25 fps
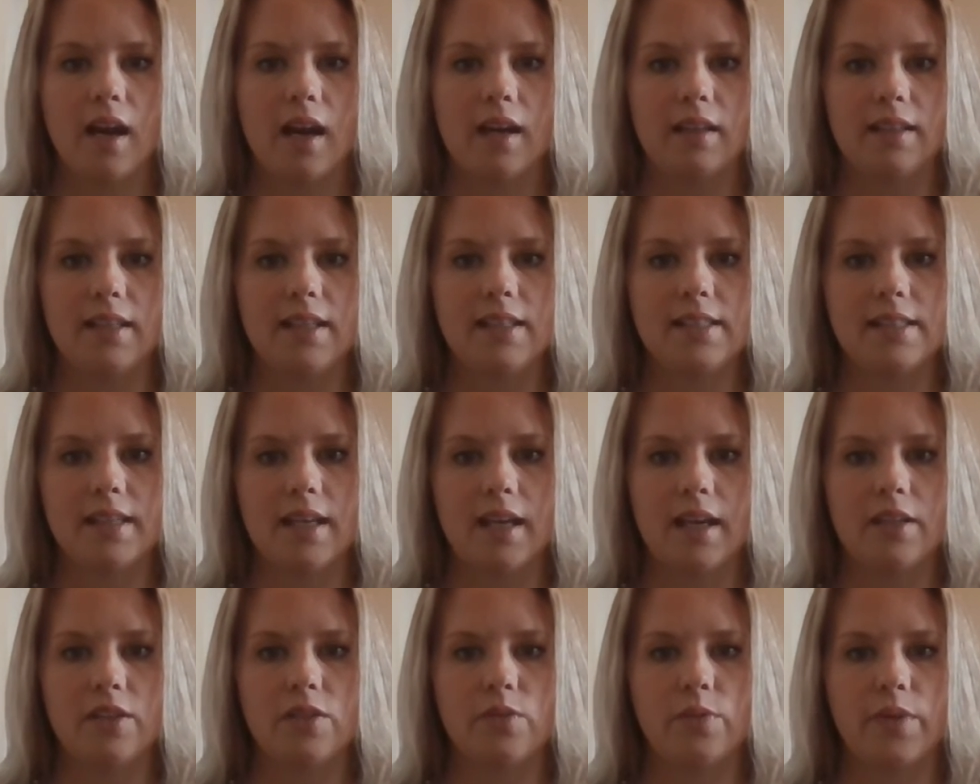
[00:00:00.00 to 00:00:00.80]

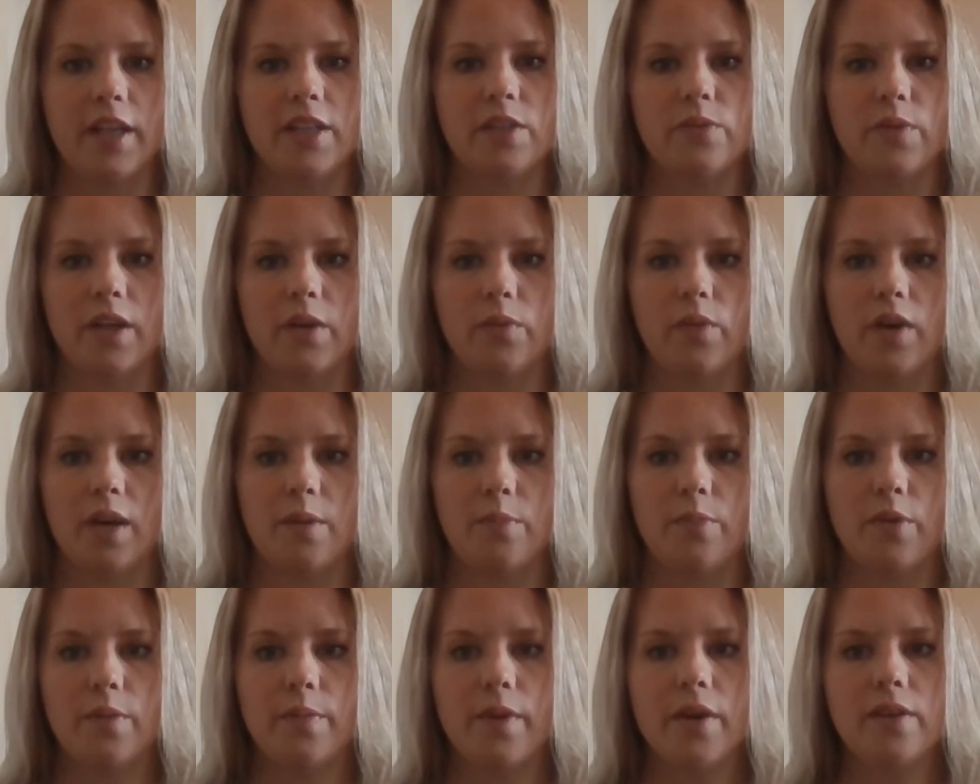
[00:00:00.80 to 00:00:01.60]
ELISA
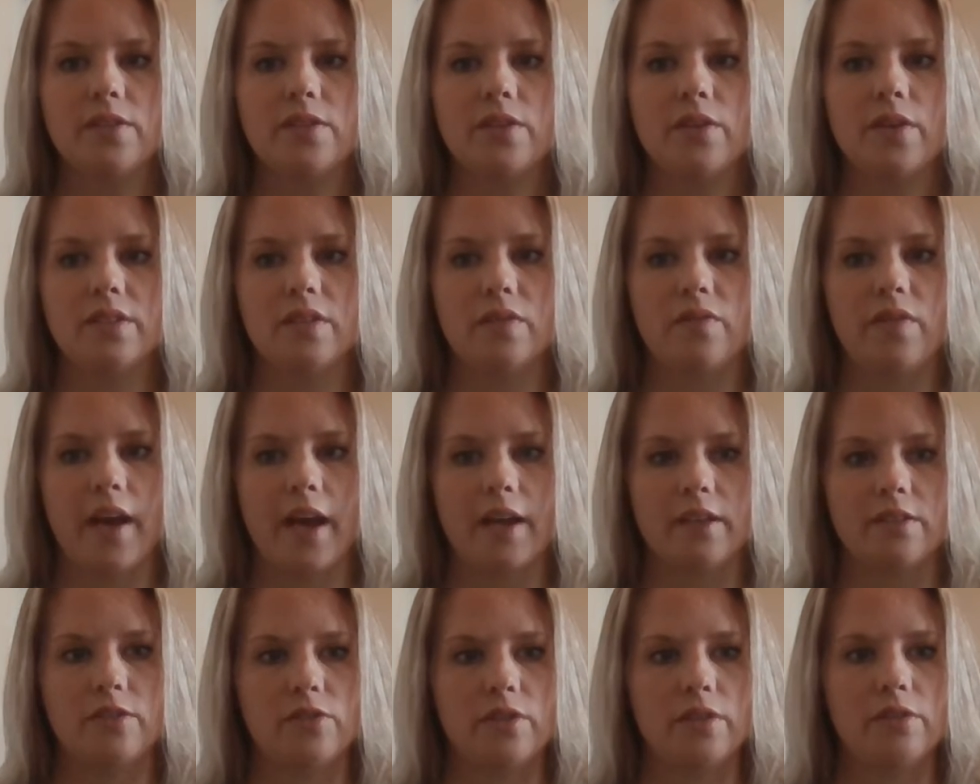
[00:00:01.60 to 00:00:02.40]
2021 promotes the use of
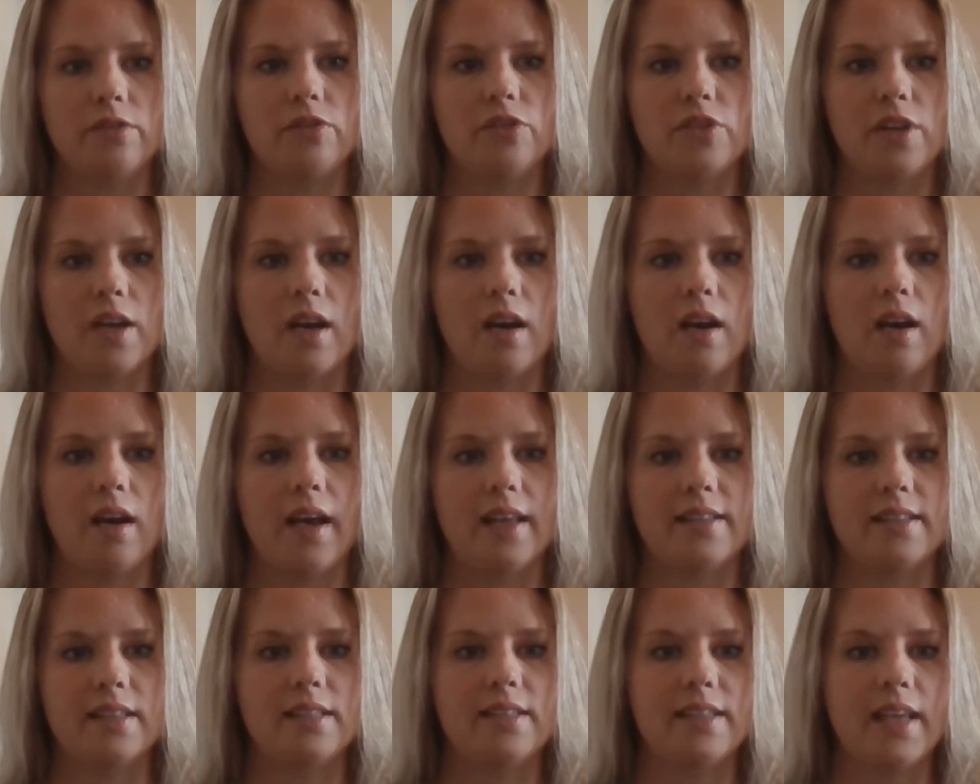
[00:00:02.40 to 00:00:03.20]
dextrose gel
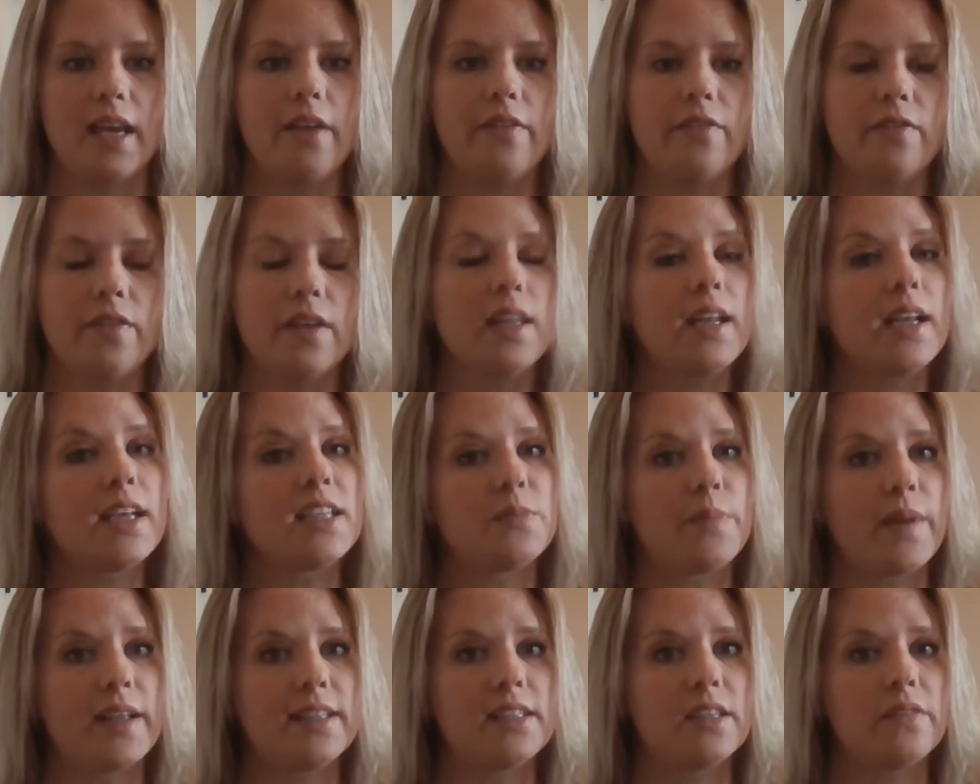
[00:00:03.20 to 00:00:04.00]
as a safe,
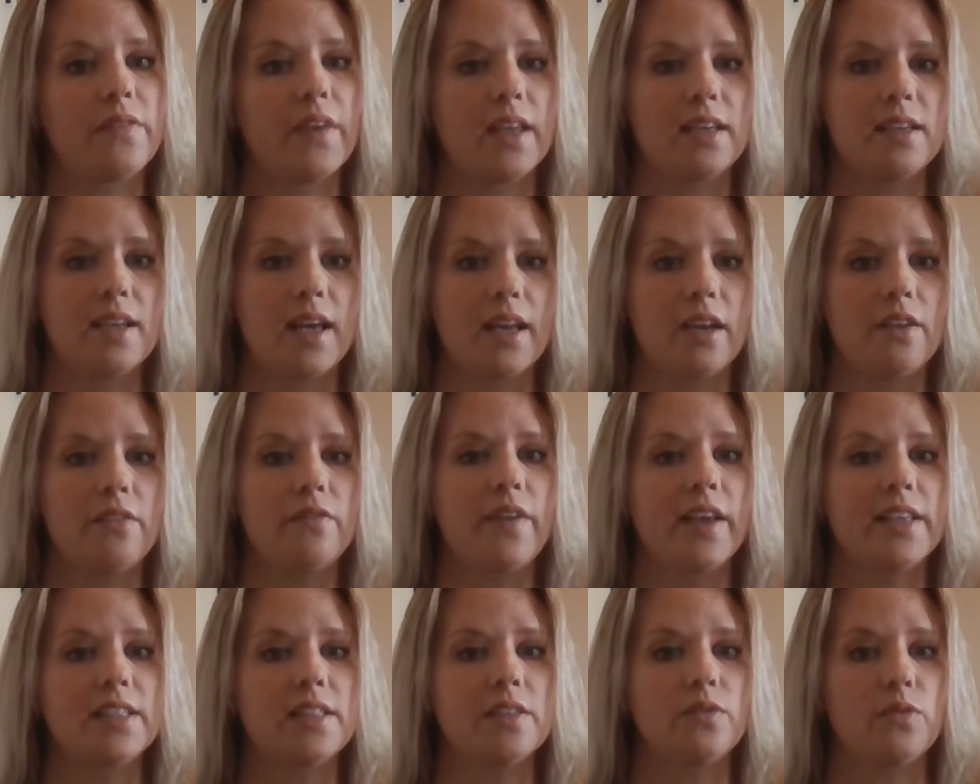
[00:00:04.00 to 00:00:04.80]
inexpensive, and
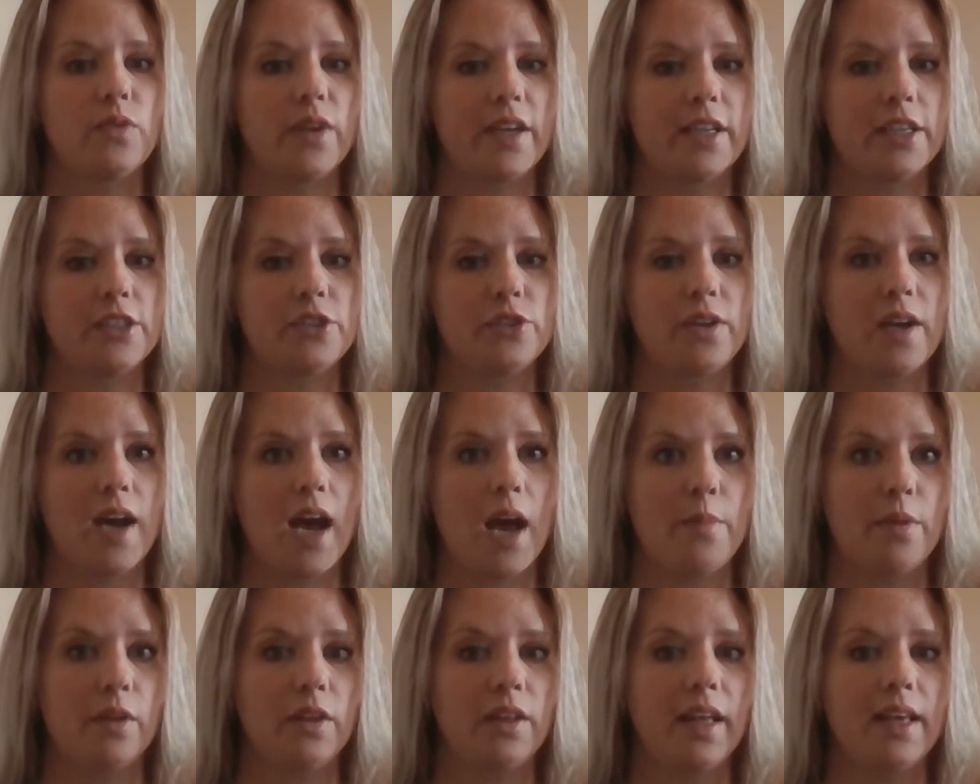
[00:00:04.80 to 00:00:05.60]
non-invasive way to treat
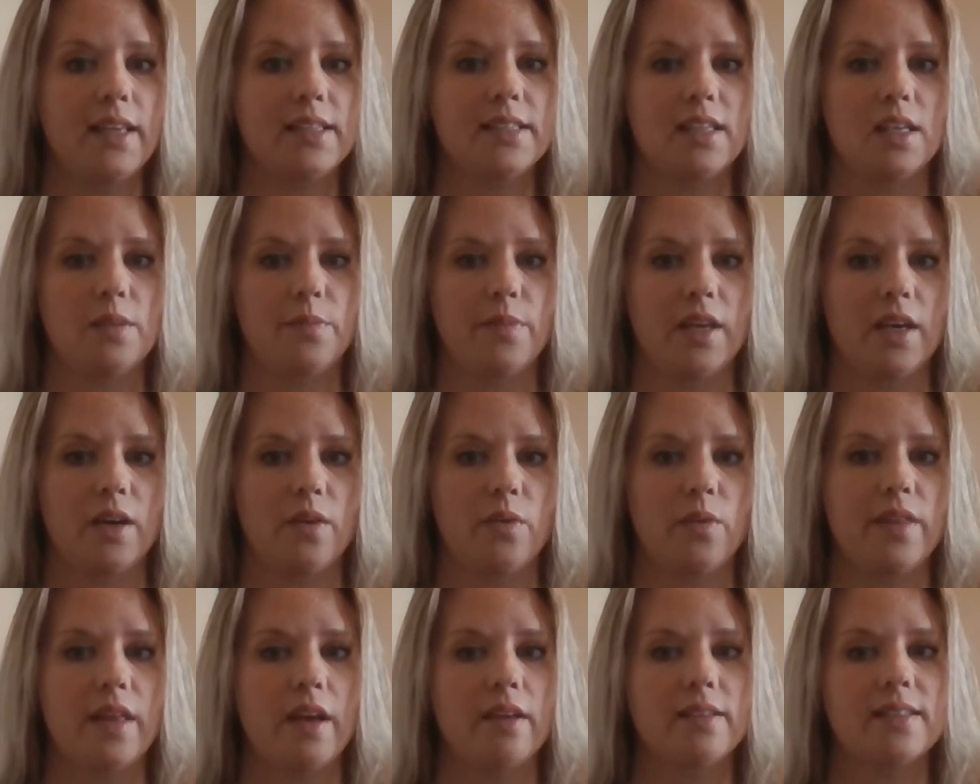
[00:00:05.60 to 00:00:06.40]

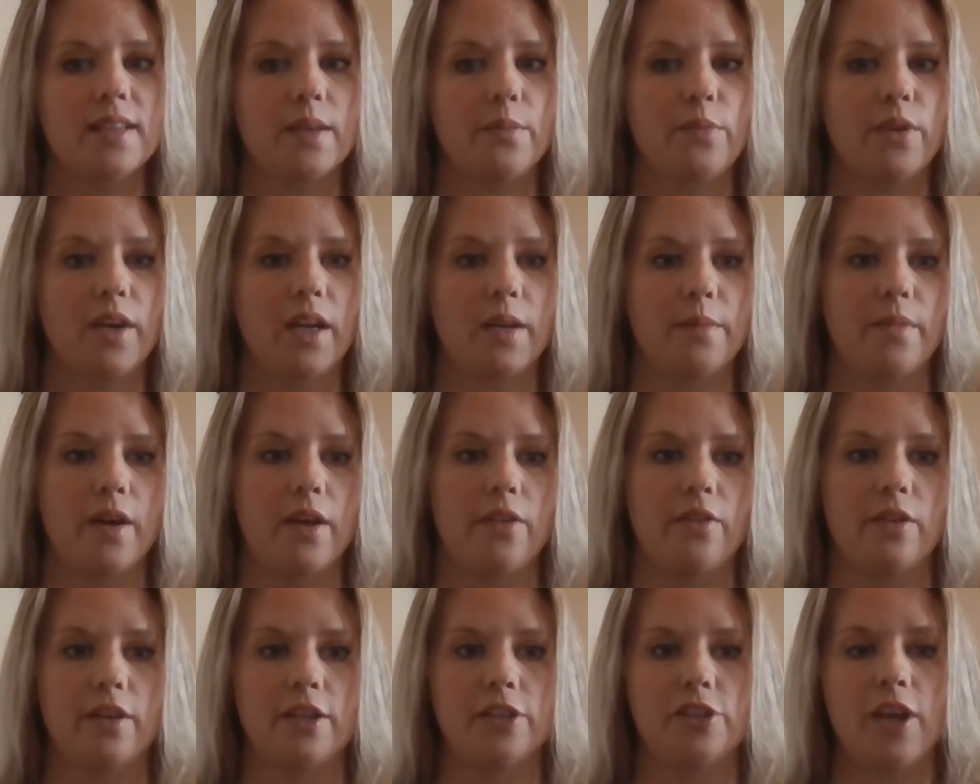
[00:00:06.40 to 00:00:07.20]
hypoglycemia without separating
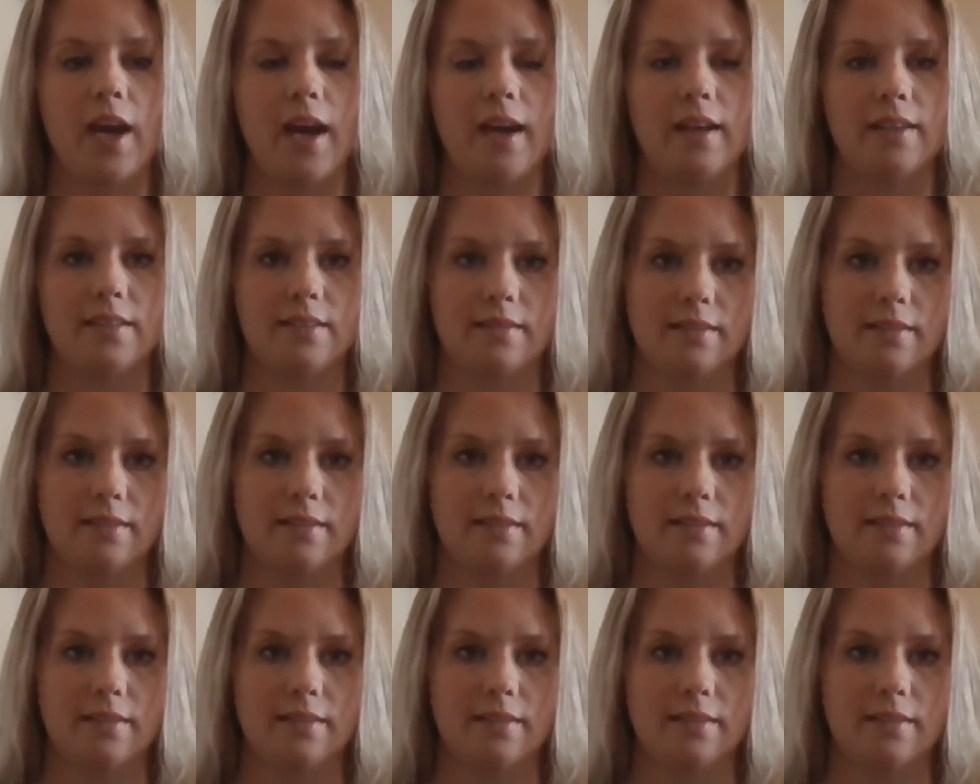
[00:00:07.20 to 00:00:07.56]
mother and child.